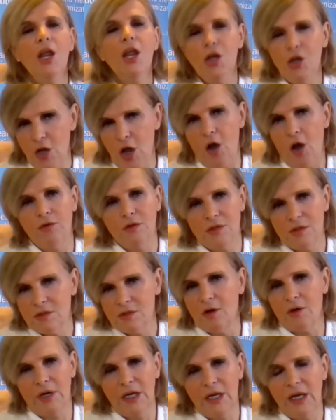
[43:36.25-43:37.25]
No,
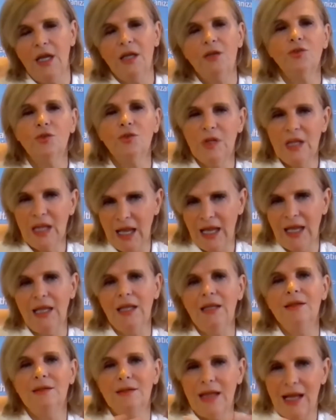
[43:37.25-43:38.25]
sorry.
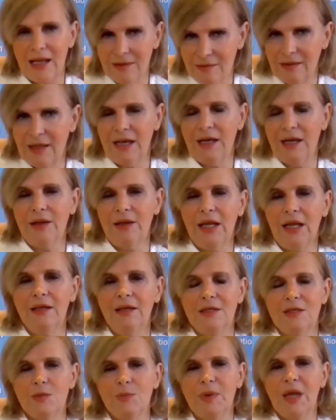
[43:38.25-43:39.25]
Today, that area
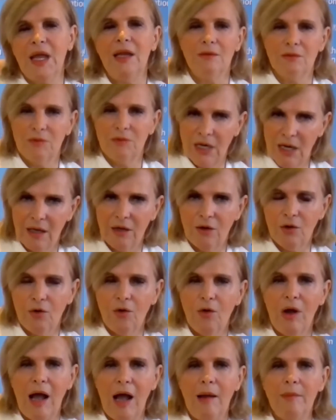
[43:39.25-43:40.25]
in Spain where I
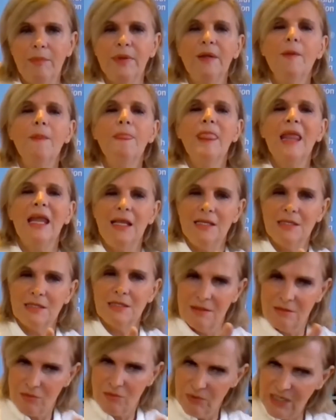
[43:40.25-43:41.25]
grew up
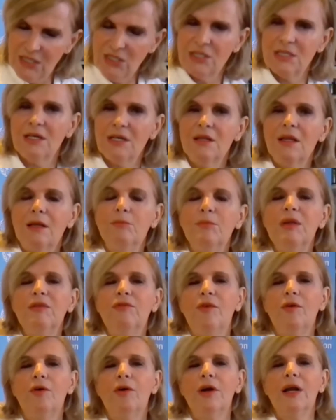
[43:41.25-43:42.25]
is richer than
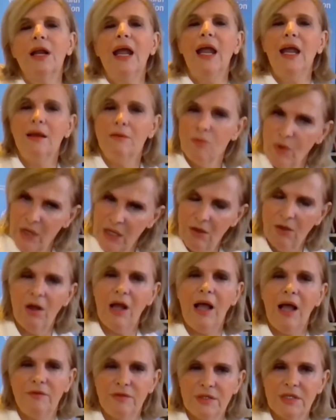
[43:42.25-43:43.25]
before, and we don't
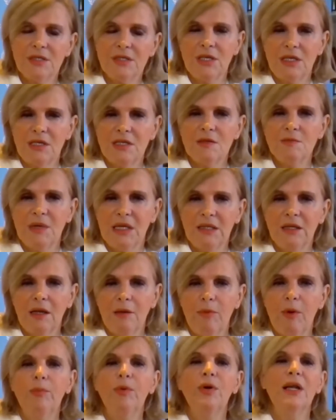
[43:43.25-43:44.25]
have such an
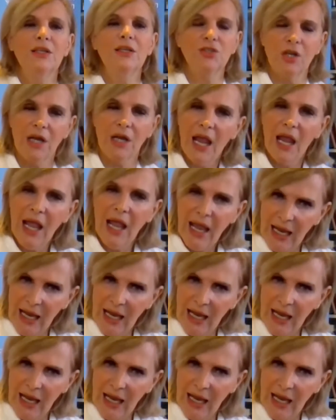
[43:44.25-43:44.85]
asthmatic population.